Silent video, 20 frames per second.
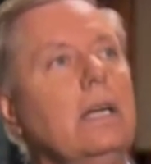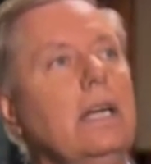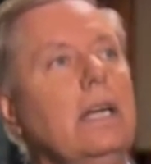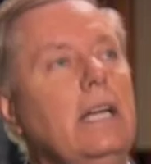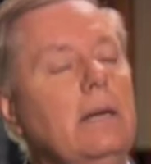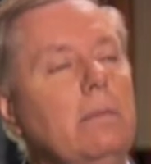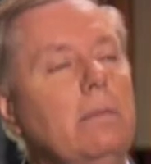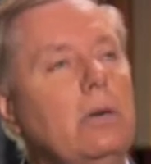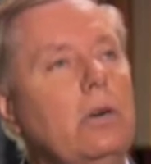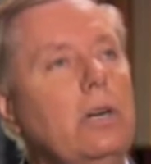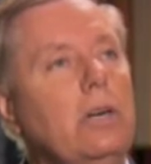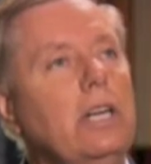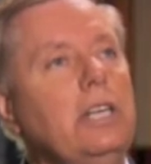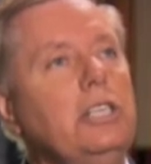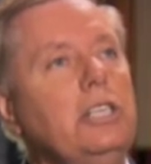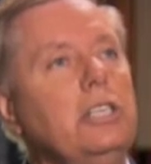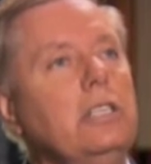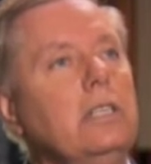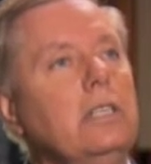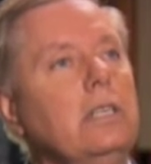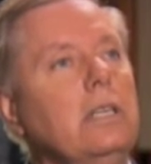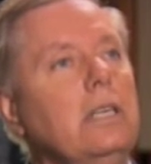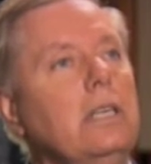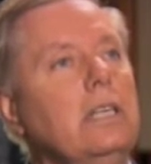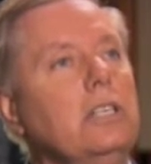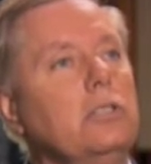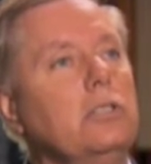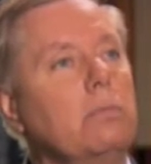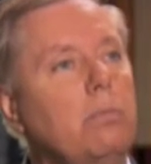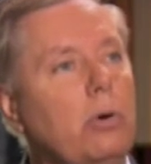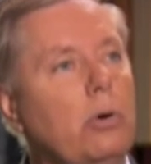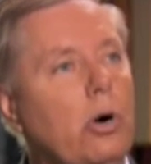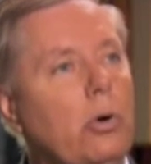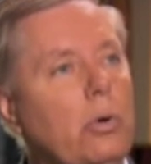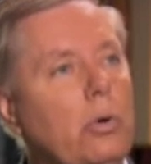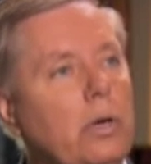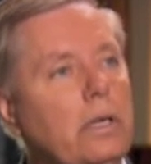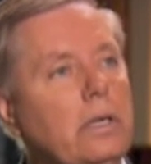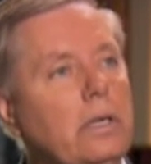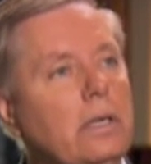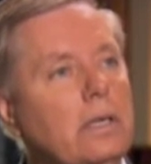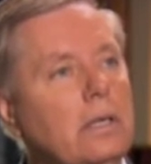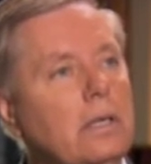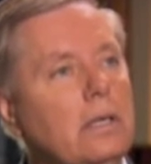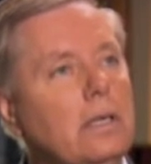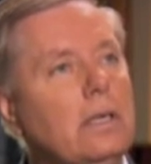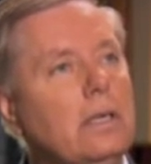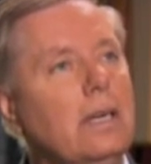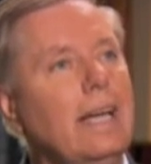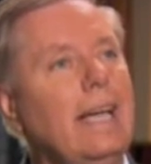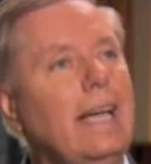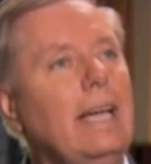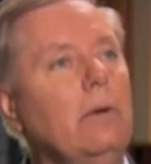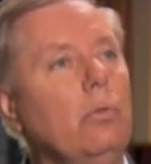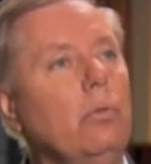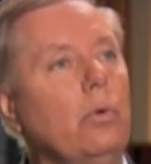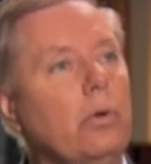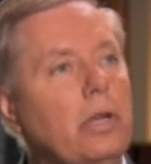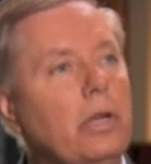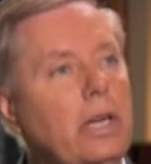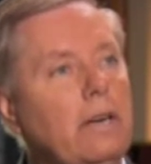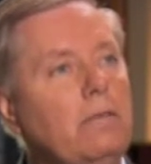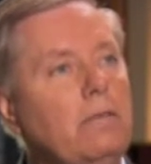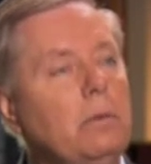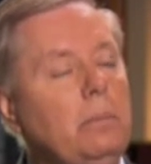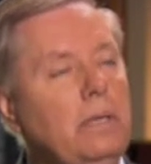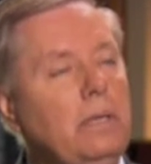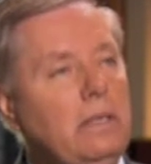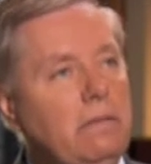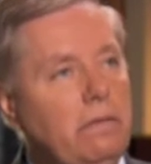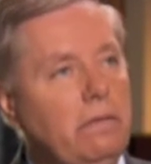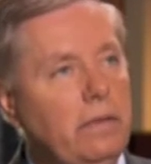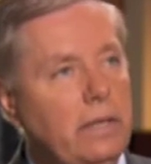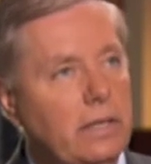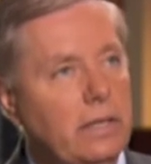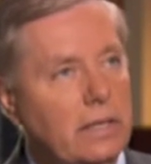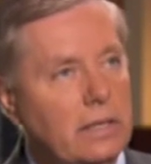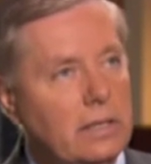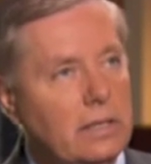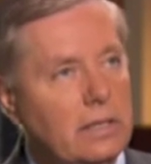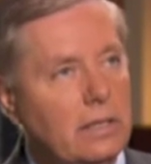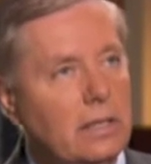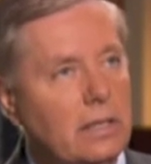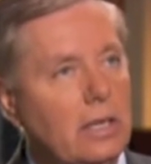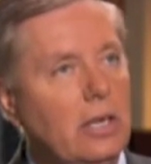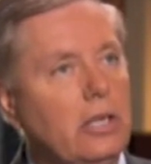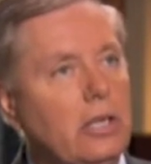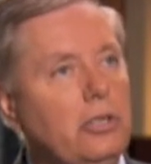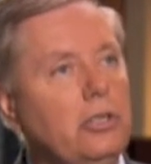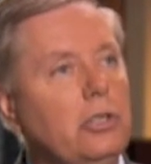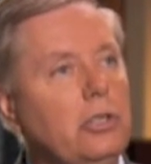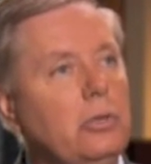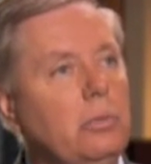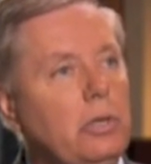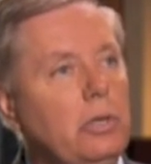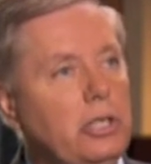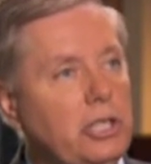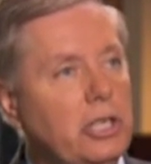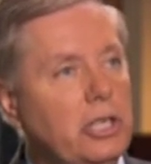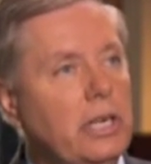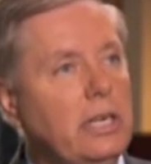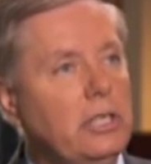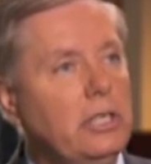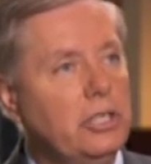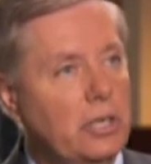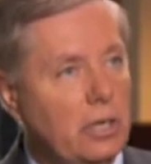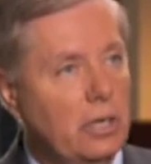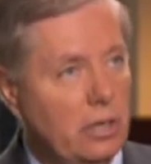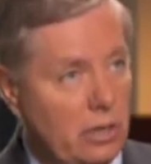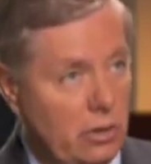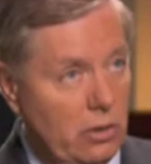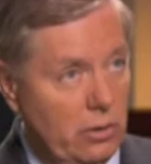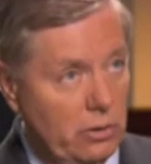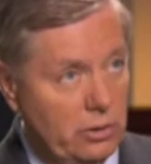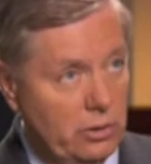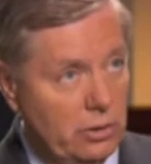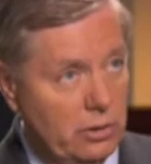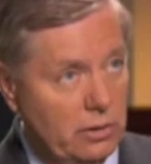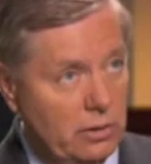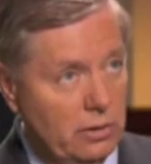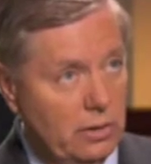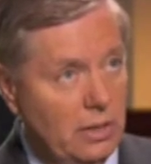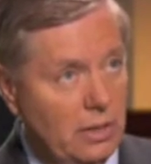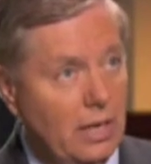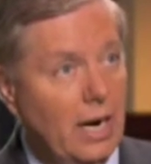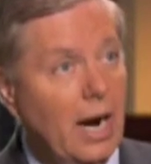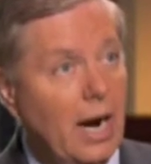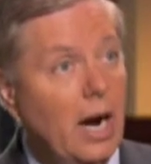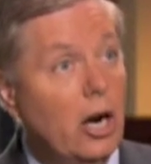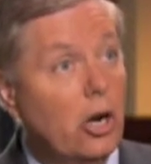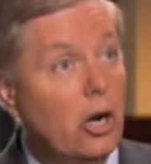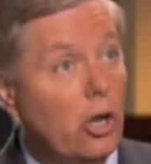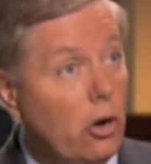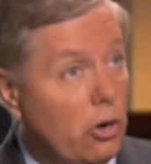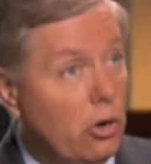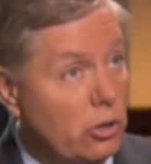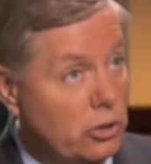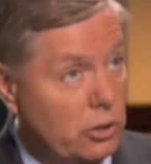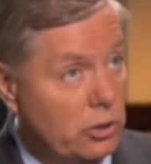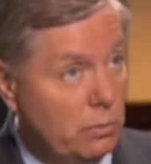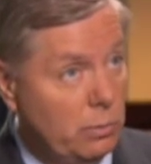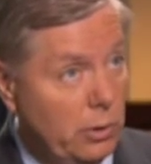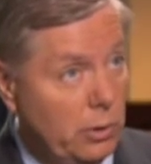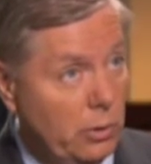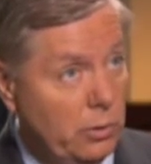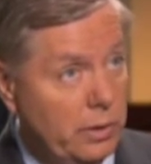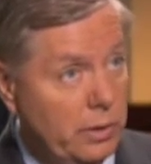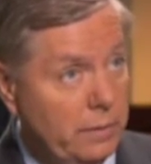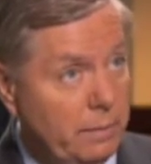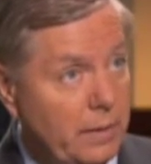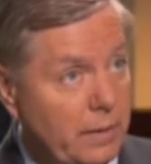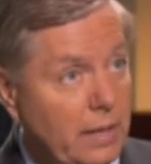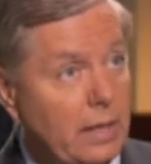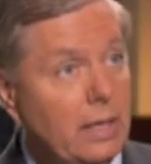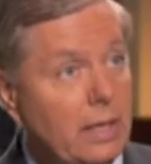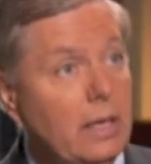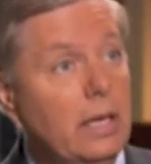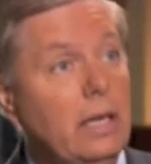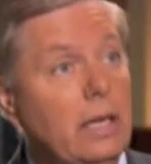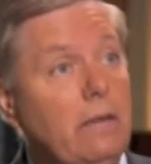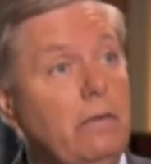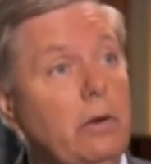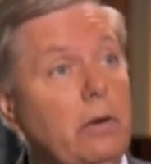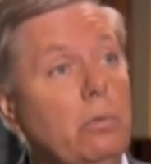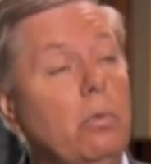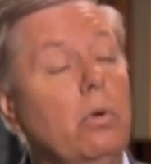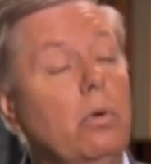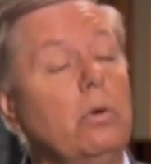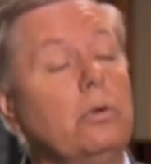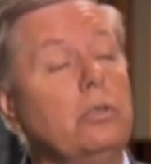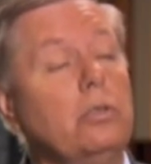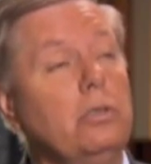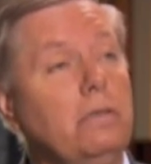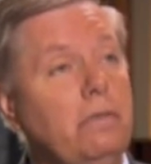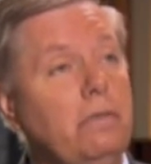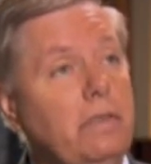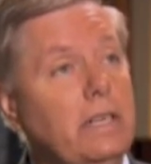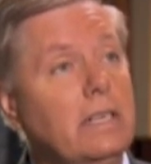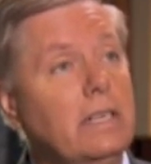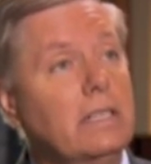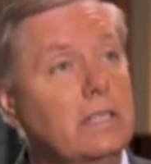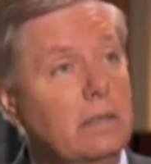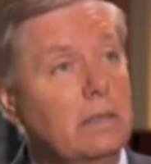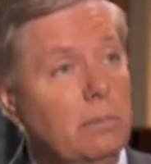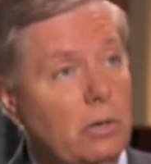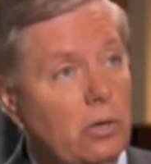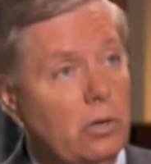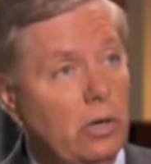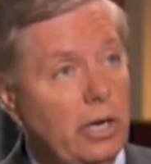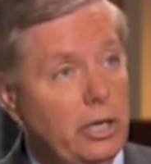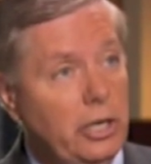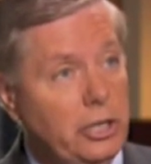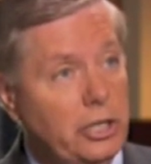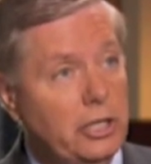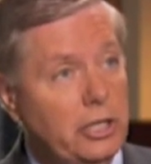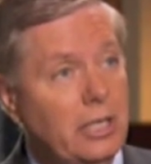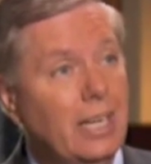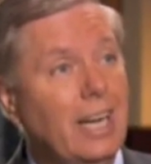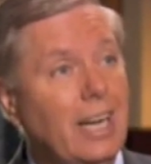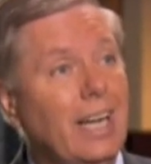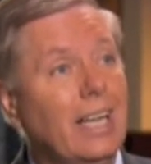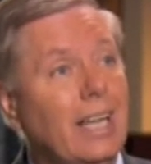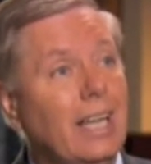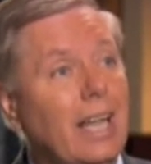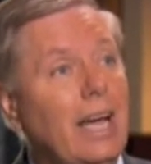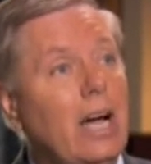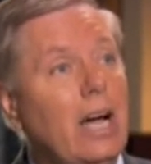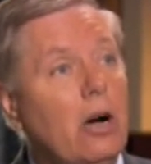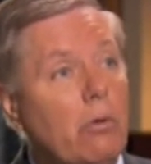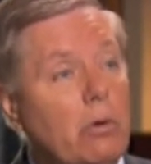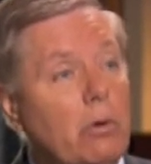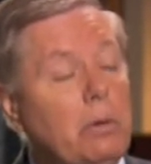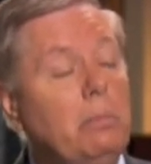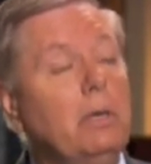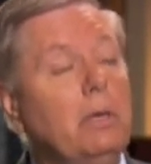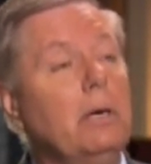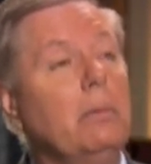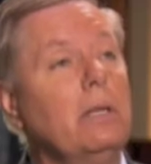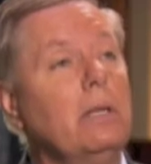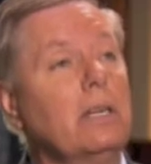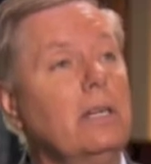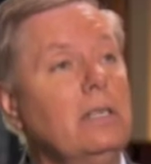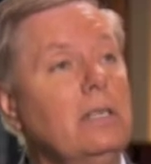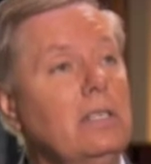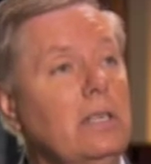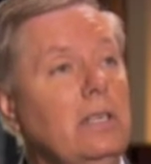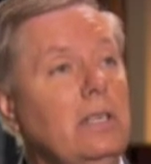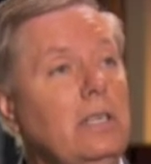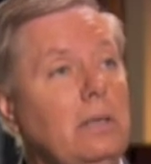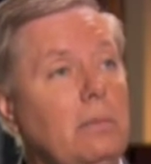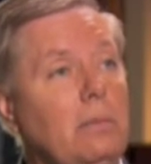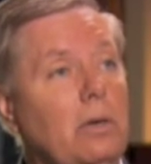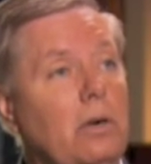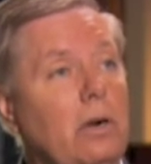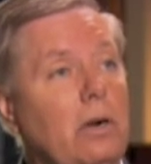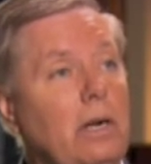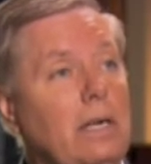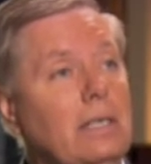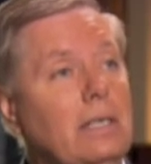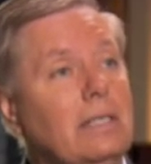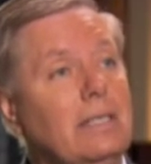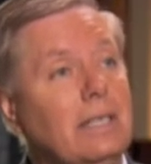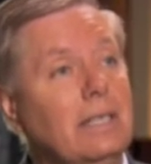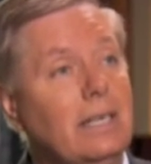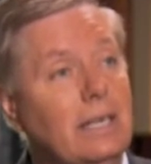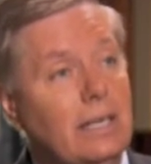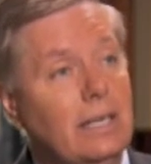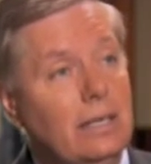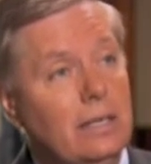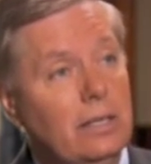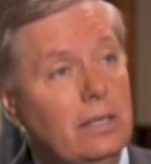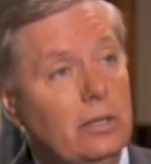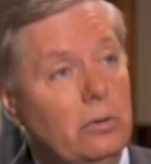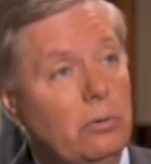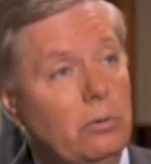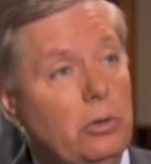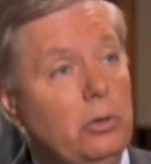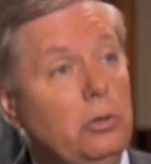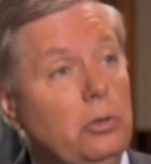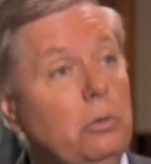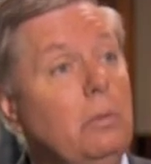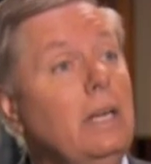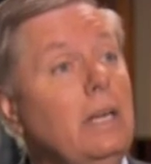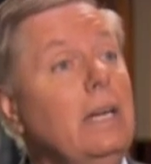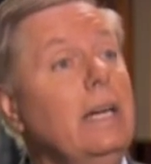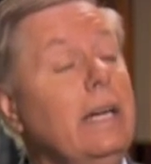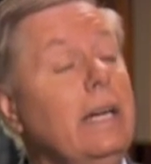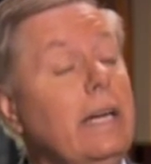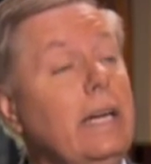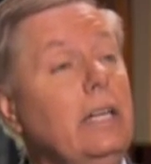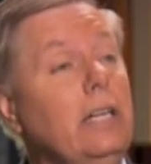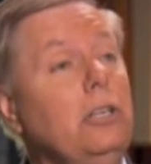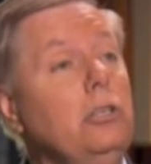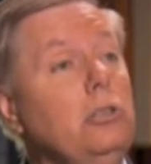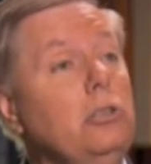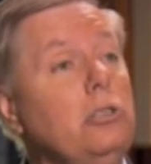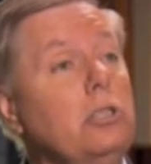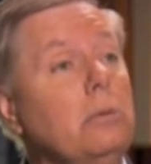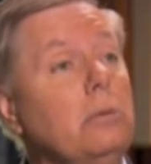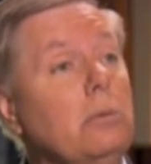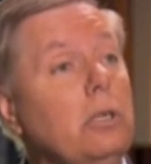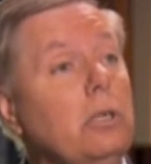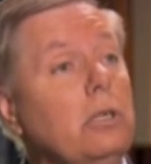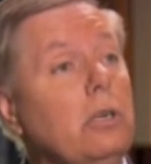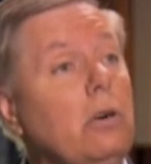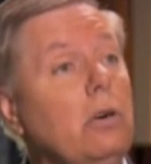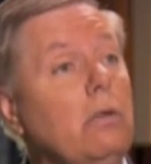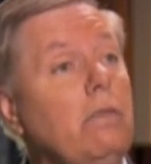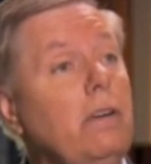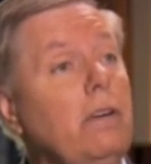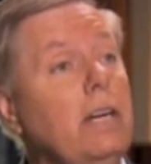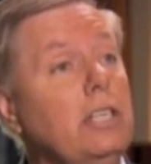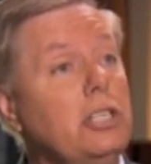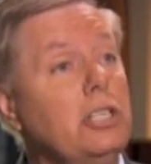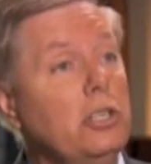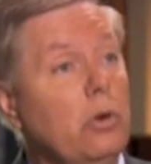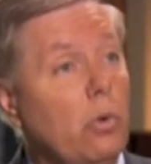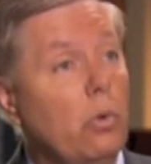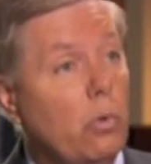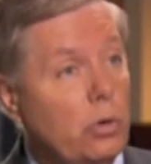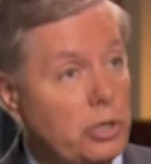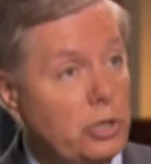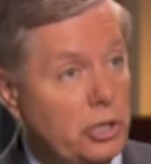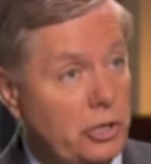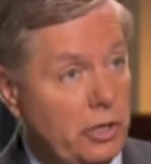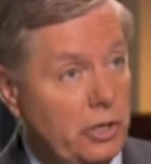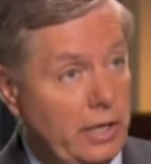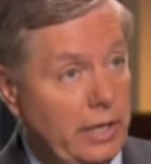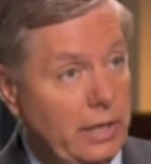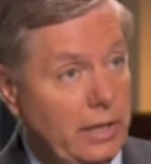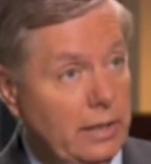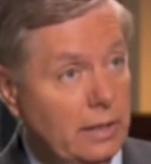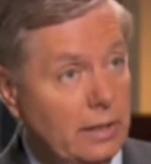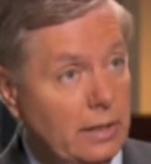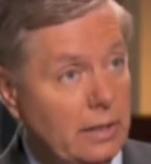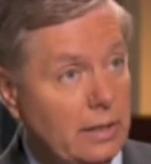immigration is broken and will never be fixed until we change our laws. Our laws are broken. If you want to fix immigration, allow Republicans and Democrats to get in a room and do some good old fashioned horse trading